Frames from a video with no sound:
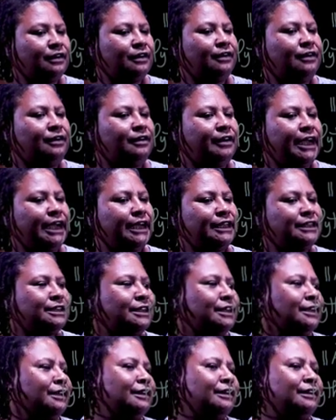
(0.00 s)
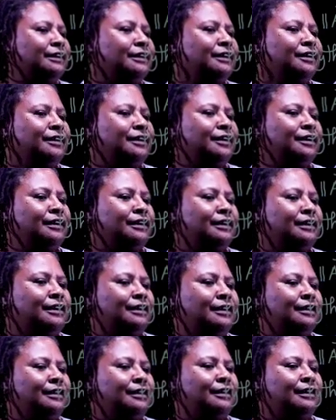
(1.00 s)
all right,
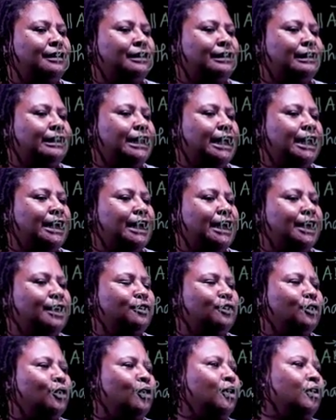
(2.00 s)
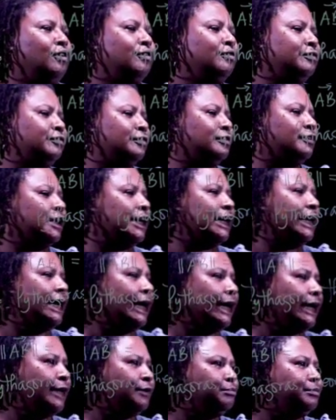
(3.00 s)
the length of
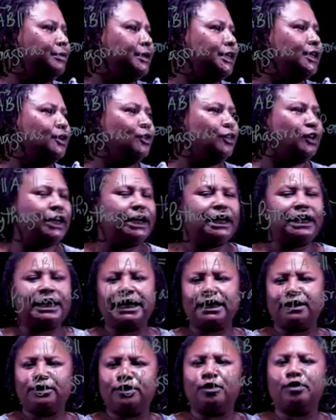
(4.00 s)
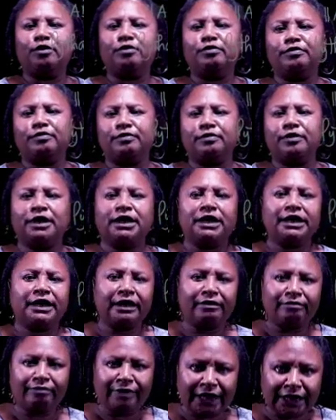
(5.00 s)
AB, or the length of
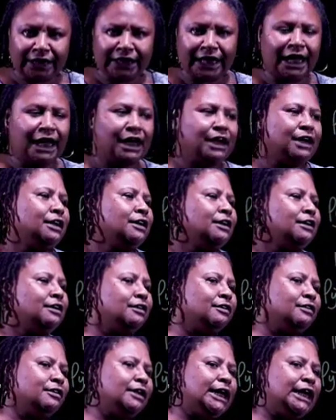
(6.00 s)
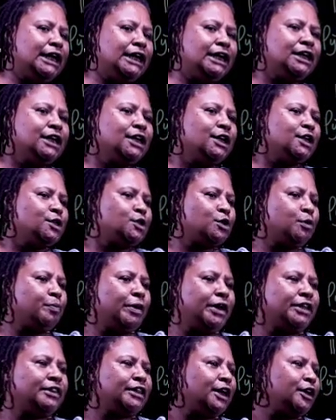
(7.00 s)
the vector, okay? So
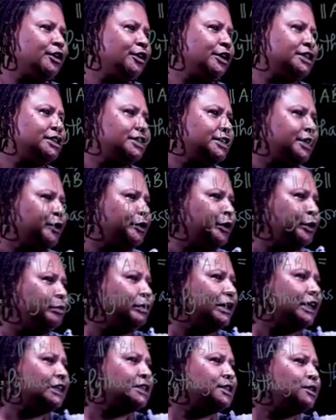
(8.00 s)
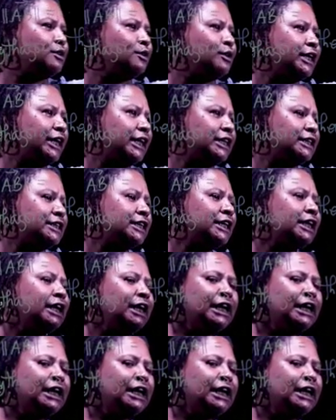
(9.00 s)
Pythagoras theorem, let's look at